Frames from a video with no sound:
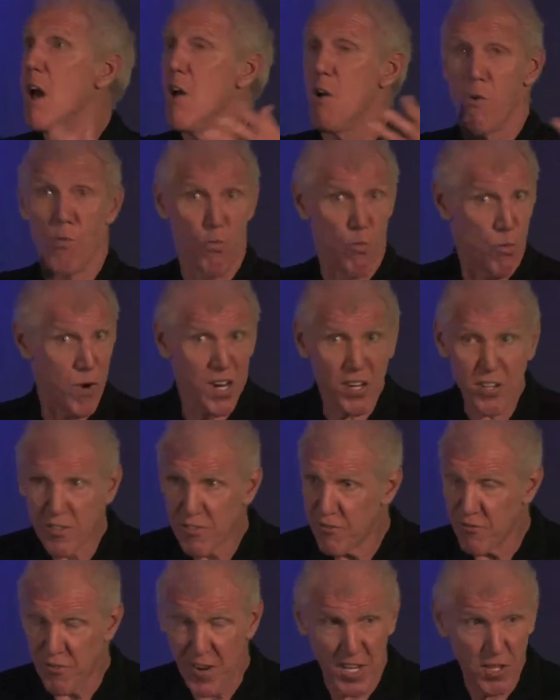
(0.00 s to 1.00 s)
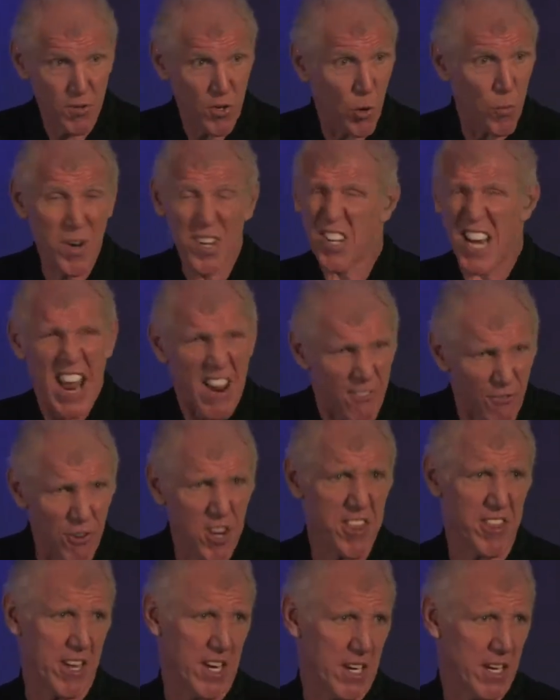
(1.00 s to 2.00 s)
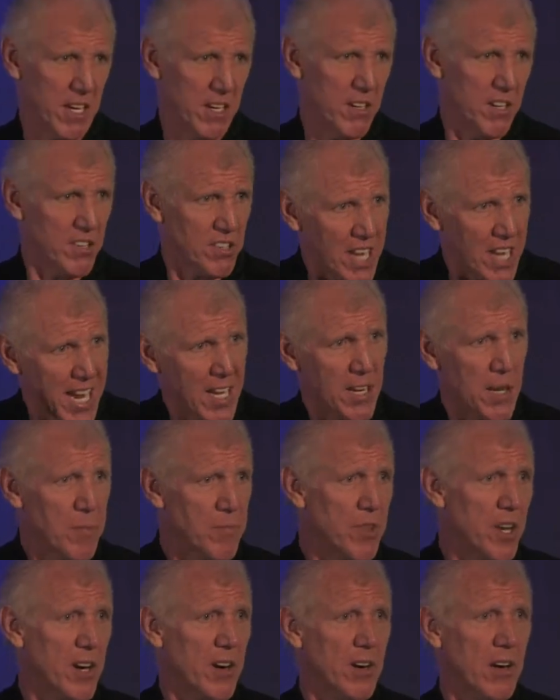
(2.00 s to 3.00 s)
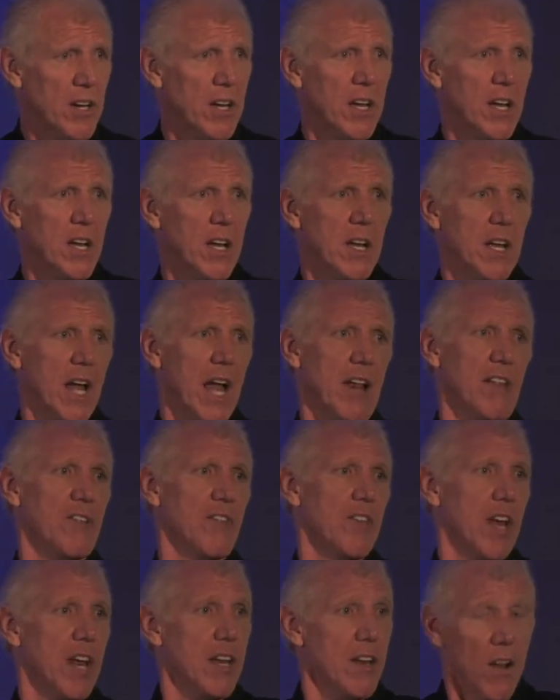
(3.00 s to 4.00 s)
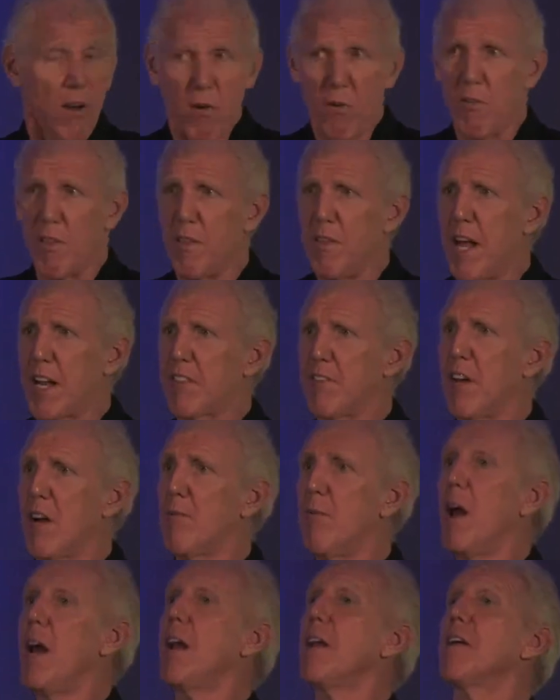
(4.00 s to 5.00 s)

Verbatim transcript: risk failure, risk everything to stand up there and say, no, that's not right.